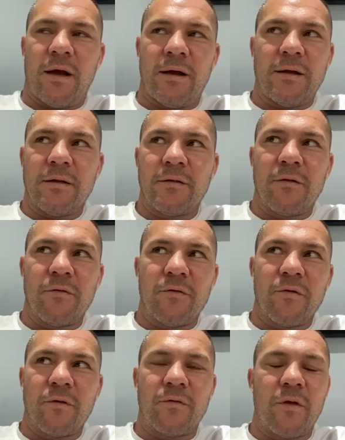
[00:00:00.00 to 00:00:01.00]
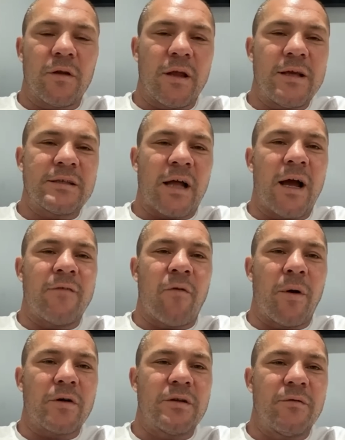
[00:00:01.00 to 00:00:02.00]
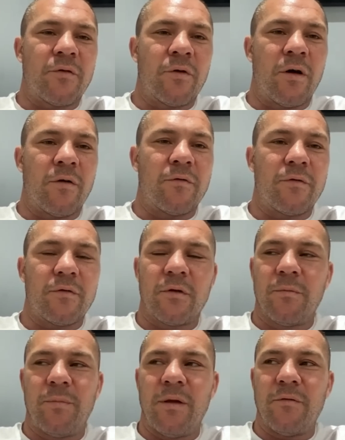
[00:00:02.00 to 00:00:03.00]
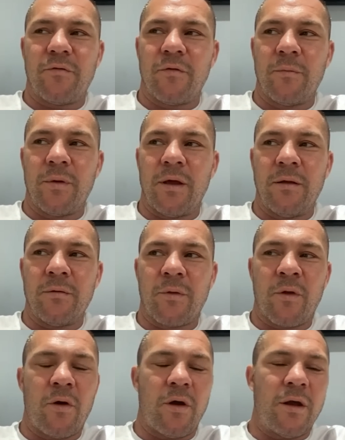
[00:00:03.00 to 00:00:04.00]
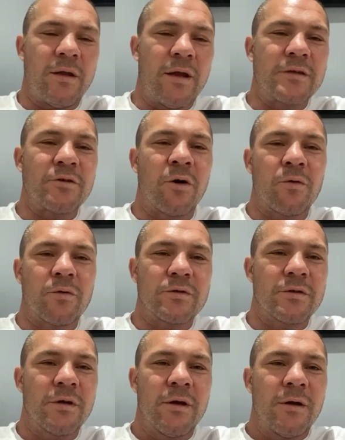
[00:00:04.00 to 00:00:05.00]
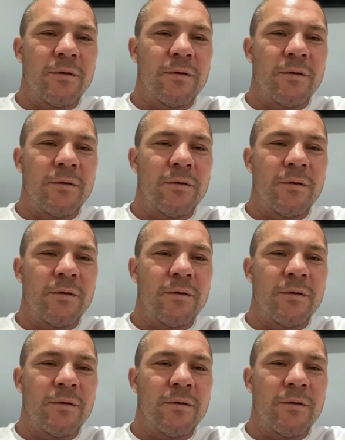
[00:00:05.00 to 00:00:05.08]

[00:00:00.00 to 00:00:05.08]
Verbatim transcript: I, the, the, the least I ever boxed in front of be, from being 13 years old was